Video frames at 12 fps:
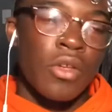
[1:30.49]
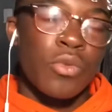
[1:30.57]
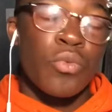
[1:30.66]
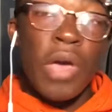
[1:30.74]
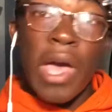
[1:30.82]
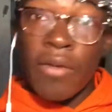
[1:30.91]

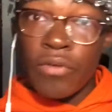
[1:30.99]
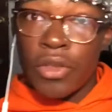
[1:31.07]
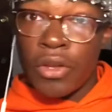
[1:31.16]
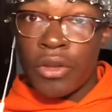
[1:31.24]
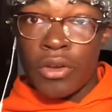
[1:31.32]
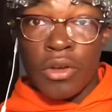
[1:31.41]
You have
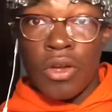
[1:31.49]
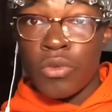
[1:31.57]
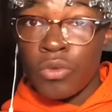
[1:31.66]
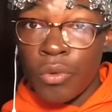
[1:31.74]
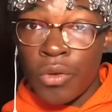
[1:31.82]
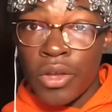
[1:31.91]
the
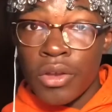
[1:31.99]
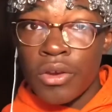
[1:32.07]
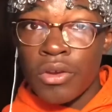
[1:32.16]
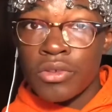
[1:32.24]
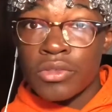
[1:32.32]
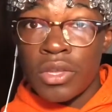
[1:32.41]
annoying
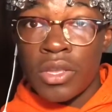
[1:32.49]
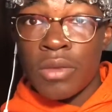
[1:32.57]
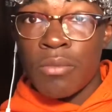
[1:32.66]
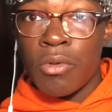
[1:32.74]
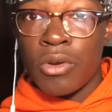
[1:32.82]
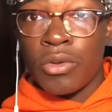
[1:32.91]
girls in the
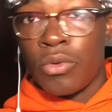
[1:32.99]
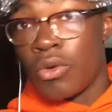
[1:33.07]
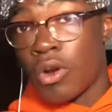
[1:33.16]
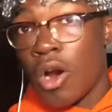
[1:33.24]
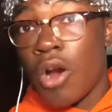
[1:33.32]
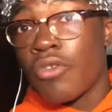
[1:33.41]
morning who
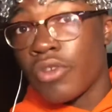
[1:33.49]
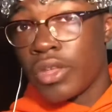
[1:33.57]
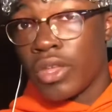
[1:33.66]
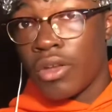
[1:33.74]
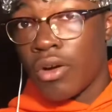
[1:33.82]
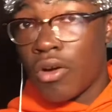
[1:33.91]
are
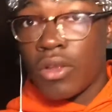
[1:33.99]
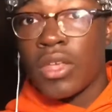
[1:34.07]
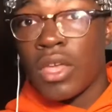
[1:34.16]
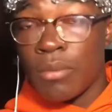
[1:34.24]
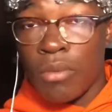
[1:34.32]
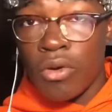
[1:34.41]
already on
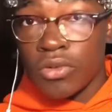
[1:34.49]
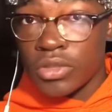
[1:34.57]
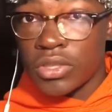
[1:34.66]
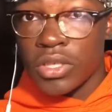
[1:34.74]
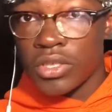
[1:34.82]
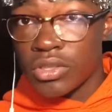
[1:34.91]
their
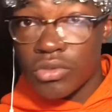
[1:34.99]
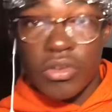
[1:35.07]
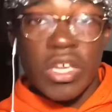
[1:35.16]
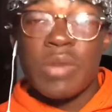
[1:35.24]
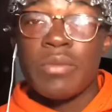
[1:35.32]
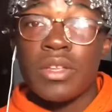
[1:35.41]
bullshit,
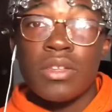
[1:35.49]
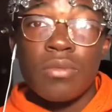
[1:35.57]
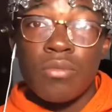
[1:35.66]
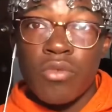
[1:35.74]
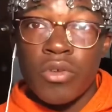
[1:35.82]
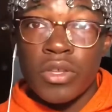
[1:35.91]
screaming in the
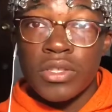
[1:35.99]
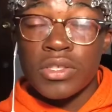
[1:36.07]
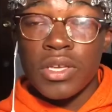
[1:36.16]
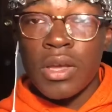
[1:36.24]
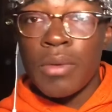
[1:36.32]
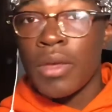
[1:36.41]
morning
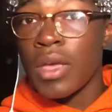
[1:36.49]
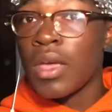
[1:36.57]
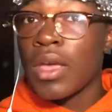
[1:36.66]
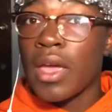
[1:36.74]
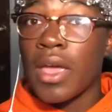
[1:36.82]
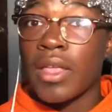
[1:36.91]
time.
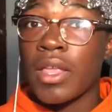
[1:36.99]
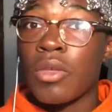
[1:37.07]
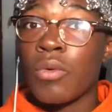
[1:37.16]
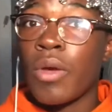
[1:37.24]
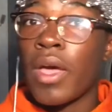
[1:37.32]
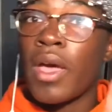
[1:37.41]
And then
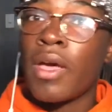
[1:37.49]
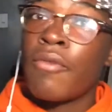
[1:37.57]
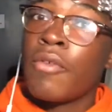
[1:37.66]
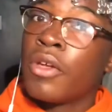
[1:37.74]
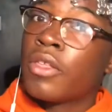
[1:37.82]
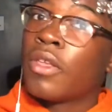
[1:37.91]
you have
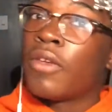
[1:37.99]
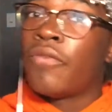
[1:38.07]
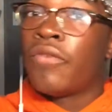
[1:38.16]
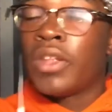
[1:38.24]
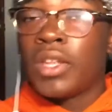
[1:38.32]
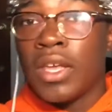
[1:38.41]
the
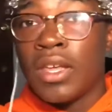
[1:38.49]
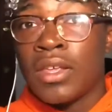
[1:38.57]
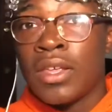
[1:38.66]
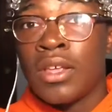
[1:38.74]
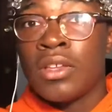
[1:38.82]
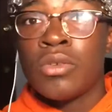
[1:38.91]
affiliate
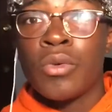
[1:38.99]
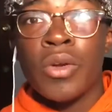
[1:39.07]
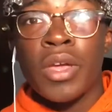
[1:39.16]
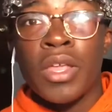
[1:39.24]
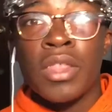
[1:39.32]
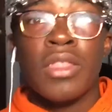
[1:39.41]
kids who are
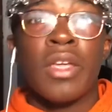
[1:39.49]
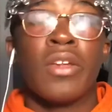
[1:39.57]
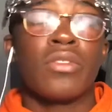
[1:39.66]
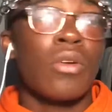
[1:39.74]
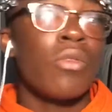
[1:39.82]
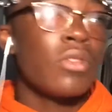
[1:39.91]
in there
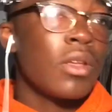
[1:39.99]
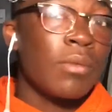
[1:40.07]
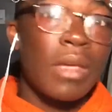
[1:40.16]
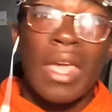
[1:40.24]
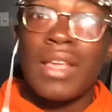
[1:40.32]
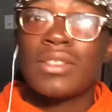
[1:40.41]
throwing up
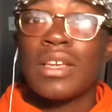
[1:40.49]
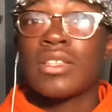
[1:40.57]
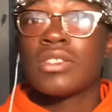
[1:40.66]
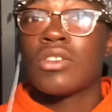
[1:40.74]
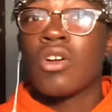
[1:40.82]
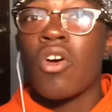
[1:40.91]
gang signs
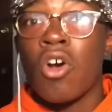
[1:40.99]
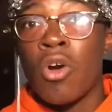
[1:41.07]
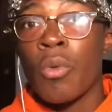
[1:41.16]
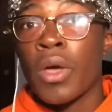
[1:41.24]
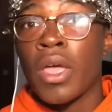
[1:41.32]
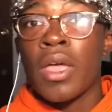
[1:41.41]
in the
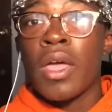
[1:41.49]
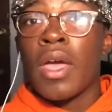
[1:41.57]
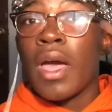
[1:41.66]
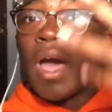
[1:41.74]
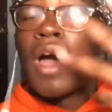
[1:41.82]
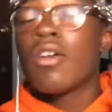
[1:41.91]
hallway.
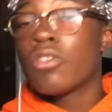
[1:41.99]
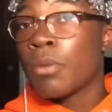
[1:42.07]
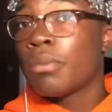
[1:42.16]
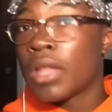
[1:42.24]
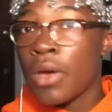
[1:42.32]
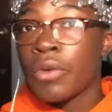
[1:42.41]
I don't know,
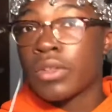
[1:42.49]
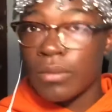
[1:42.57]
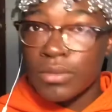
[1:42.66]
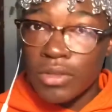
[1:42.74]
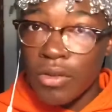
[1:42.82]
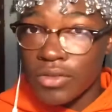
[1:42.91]
playing with
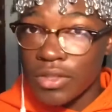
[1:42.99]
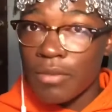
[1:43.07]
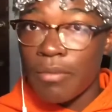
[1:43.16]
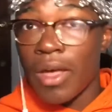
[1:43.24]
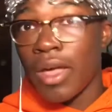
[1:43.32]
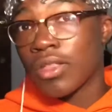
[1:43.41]
themselves in the
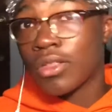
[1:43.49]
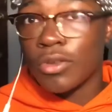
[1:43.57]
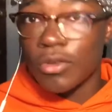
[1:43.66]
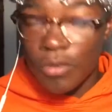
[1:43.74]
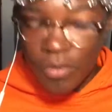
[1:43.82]
bathroom.